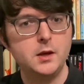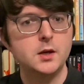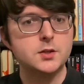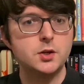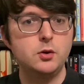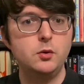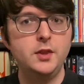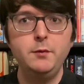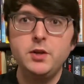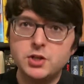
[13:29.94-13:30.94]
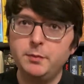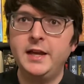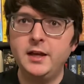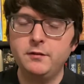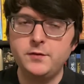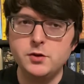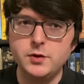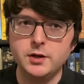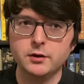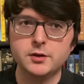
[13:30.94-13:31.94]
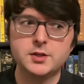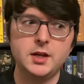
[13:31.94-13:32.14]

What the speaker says: So then we jump ahead a few years,